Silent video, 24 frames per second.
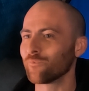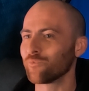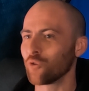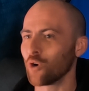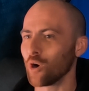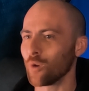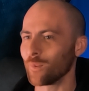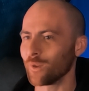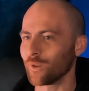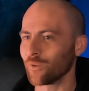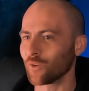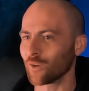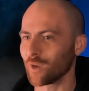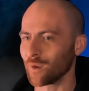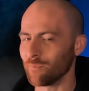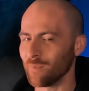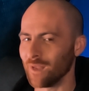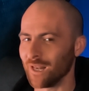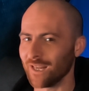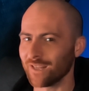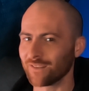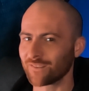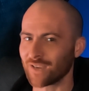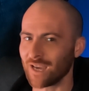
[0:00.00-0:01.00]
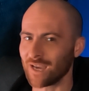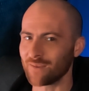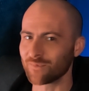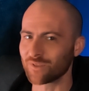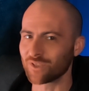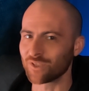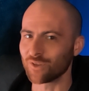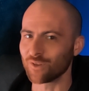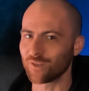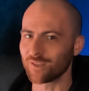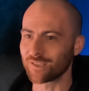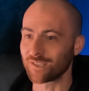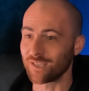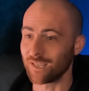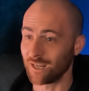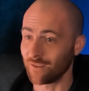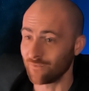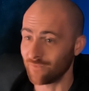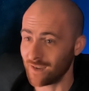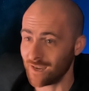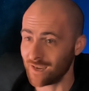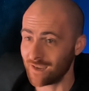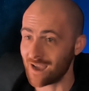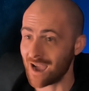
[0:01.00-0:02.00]
probably took a million times to do this scene.
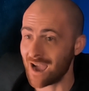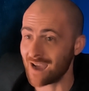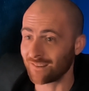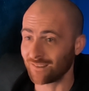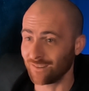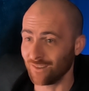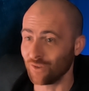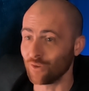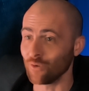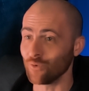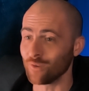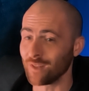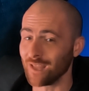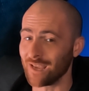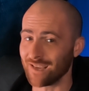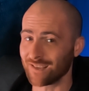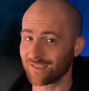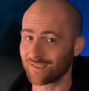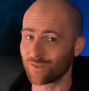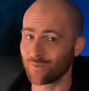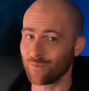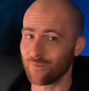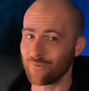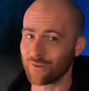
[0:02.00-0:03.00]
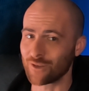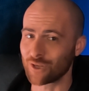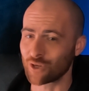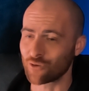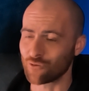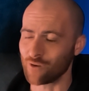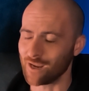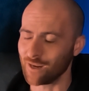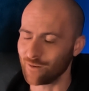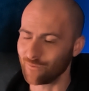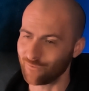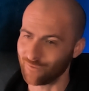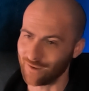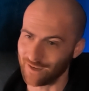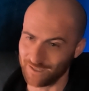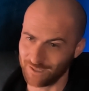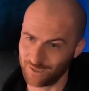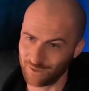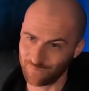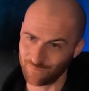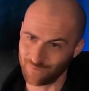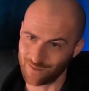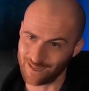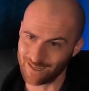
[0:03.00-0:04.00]
If I had to do this with a straight
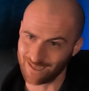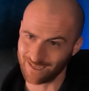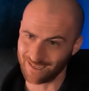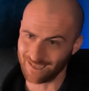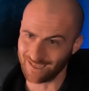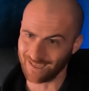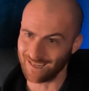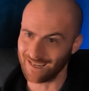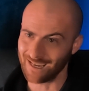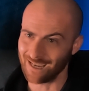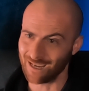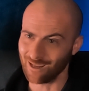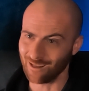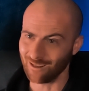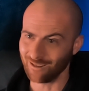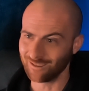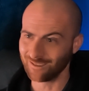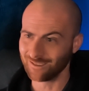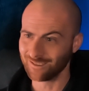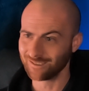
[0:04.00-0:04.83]
face, fucking hell.